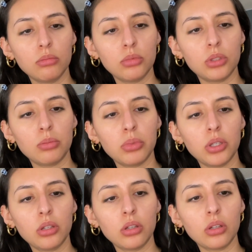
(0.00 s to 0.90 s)
dip
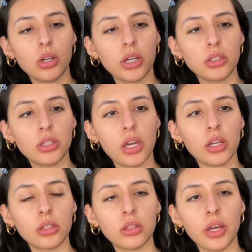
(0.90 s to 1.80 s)
it, I take
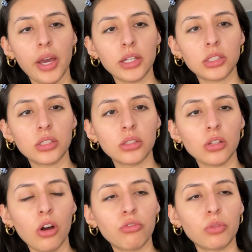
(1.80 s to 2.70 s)
the excess
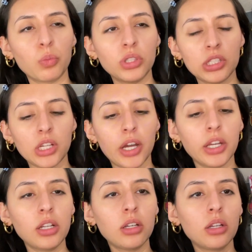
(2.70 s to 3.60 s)
off from one
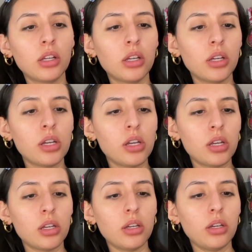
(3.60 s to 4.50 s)
side
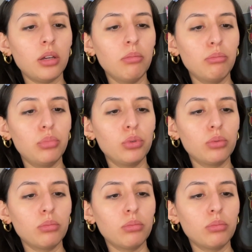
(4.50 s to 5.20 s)
and boom,